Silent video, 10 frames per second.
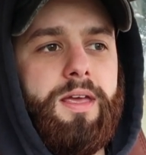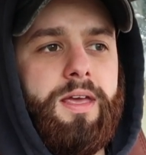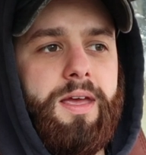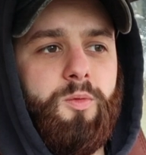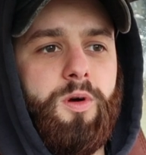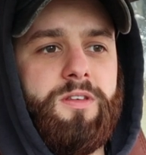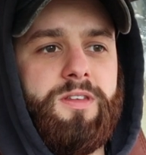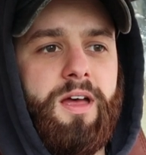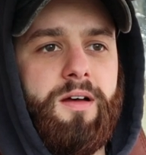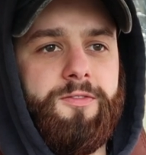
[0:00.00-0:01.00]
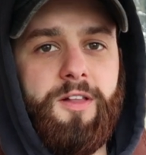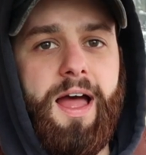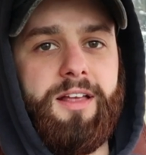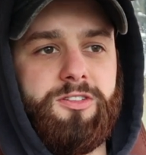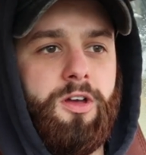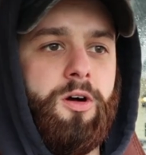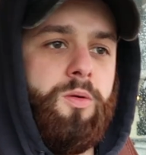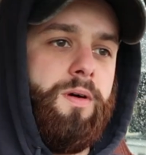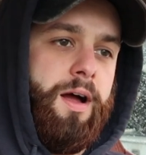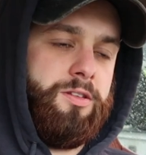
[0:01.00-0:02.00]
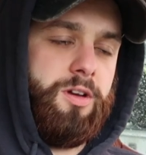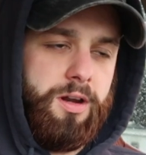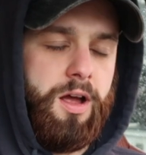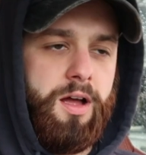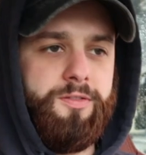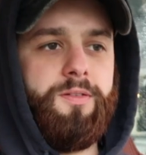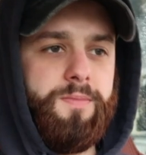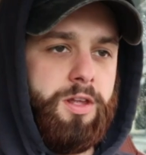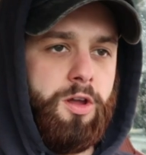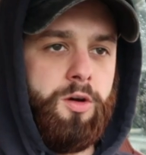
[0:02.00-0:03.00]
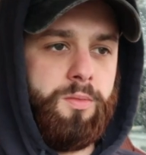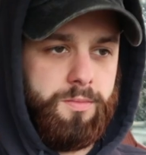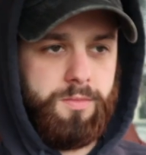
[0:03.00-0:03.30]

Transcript: It was flat, so I took it off, you know,